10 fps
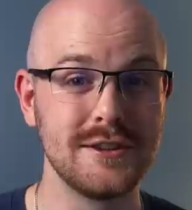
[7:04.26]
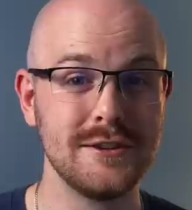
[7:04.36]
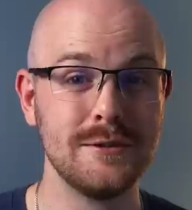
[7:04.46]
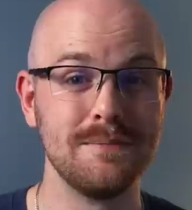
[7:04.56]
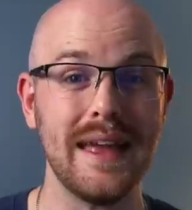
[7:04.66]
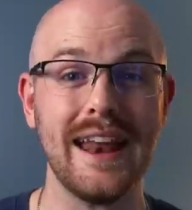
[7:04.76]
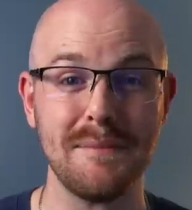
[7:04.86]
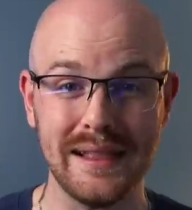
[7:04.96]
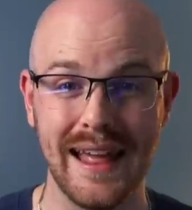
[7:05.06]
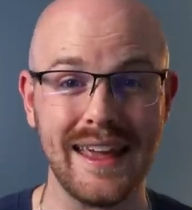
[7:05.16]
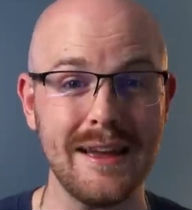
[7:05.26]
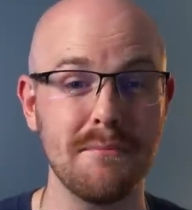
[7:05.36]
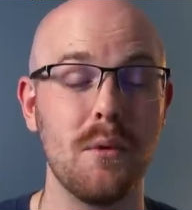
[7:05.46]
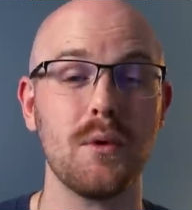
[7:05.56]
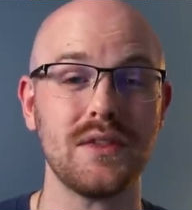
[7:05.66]
two, and I've been liking it
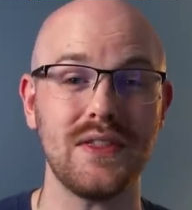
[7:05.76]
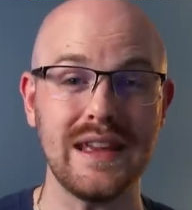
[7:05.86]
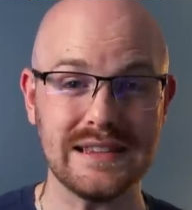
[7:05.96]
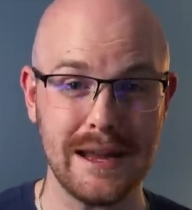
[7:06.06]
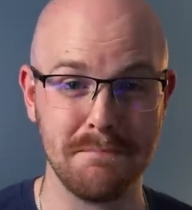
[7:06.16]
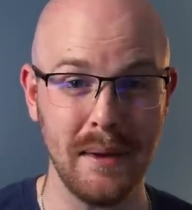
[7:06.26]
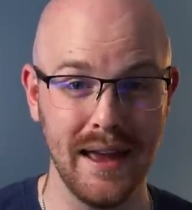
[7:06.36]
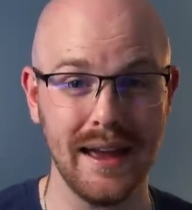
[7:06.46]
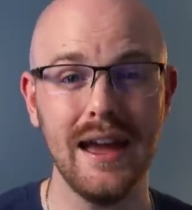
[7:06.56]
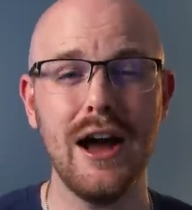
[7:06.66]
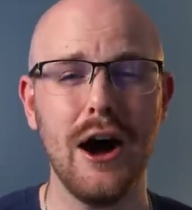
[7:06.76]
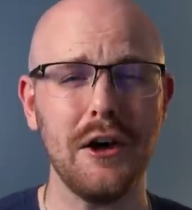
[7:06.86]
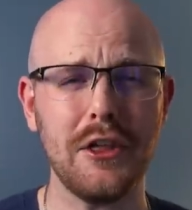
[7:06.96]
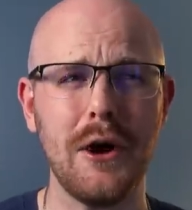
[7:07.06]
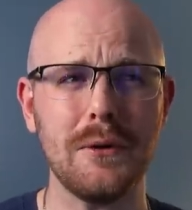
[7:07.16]
more than things like Bing.
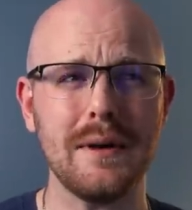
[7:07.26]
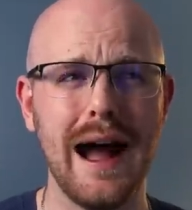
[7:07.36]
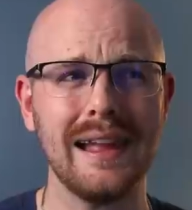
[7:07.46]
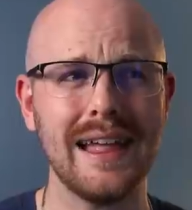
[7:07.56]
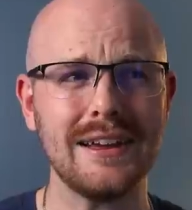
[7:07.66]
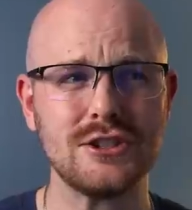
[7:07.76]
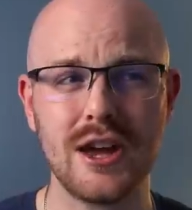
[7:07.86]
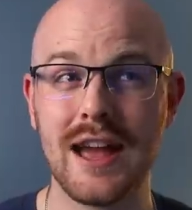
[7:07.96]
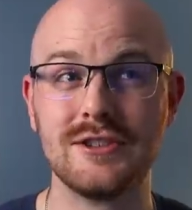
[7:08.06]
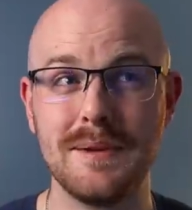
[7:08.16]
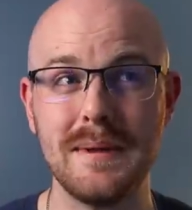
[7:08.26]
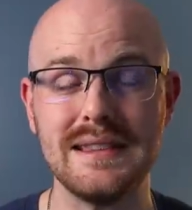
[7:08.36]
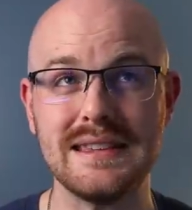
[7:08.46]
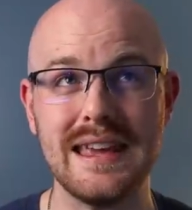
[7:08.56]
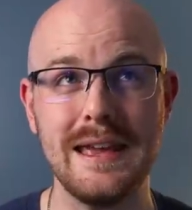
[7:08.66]
Although I like
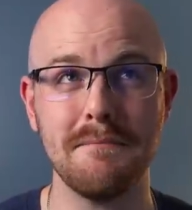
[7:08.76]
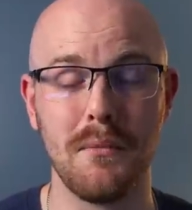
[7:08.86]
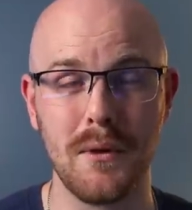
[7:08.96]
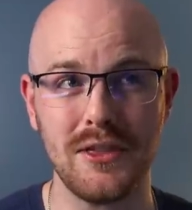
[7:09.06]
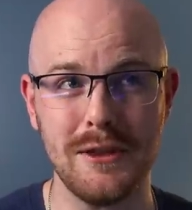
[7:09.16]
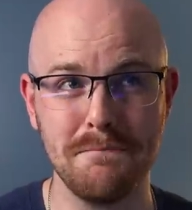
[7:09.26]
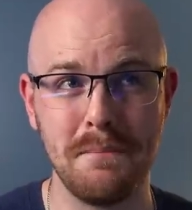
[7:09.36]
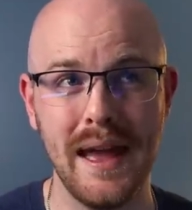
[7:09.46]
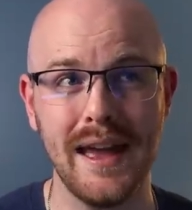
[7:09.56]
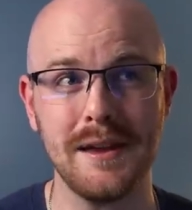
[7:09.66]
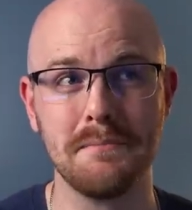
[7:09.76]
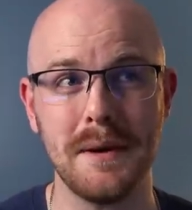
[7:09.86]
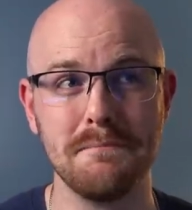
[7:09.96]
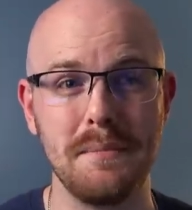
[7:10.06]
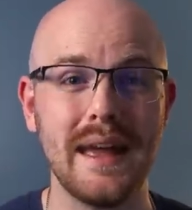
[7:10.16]
ChatGPT more than Bing,
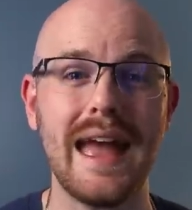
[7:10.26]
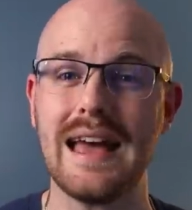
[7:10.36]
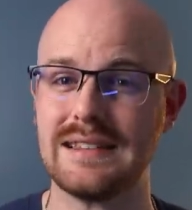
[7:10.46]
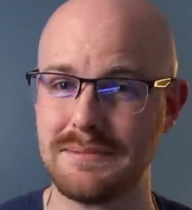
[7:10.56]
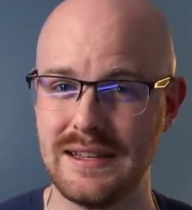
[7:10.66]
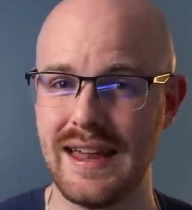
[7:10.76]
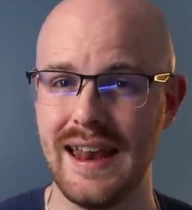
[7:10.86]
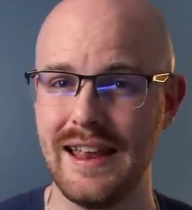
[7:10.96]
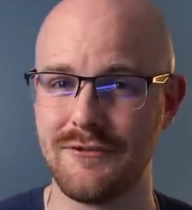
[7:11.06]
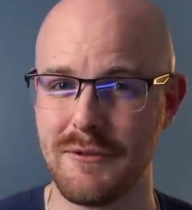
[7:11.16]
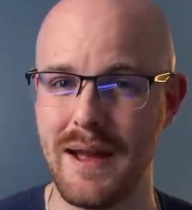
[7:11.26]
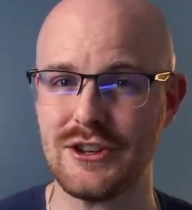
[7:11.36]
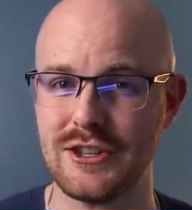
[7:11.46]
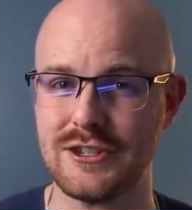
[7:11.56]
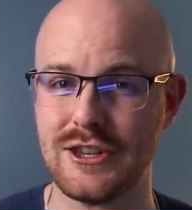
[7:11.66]
but Bing has up-to-date
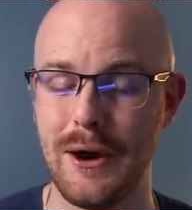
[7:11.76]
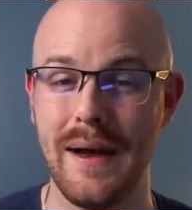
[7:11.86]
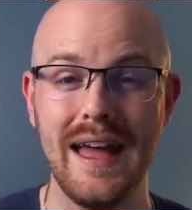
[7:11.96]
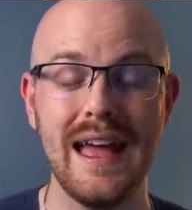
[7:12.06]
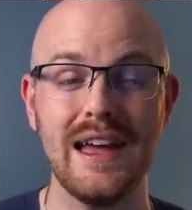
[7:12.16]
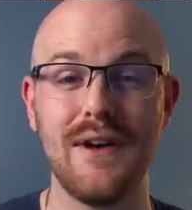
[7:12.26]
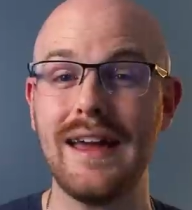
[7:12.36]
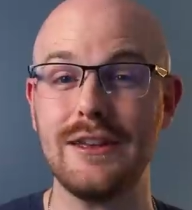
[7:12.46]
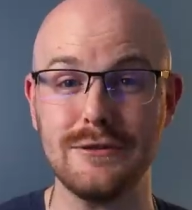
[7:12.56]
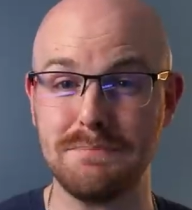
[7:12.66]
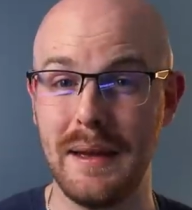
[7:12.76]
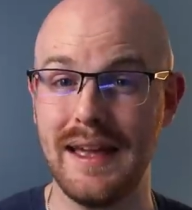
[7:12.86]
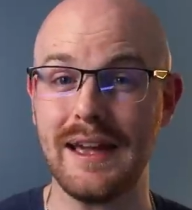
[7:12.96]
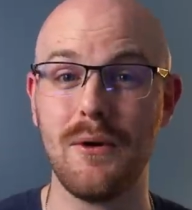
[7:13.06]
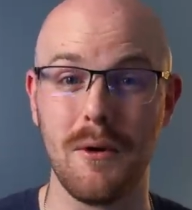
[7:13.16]
information. So if I had to use
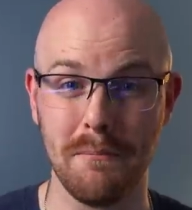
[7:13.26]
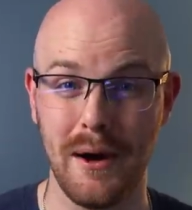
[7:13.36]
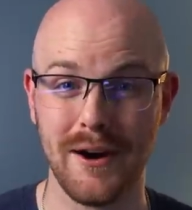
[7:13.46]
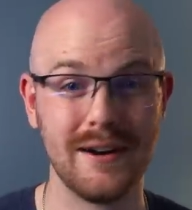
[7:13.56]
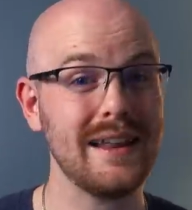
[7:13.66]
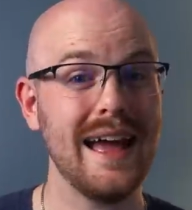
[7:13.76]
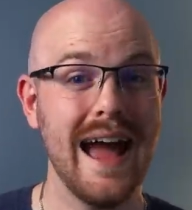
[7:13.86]
Bing or Bard,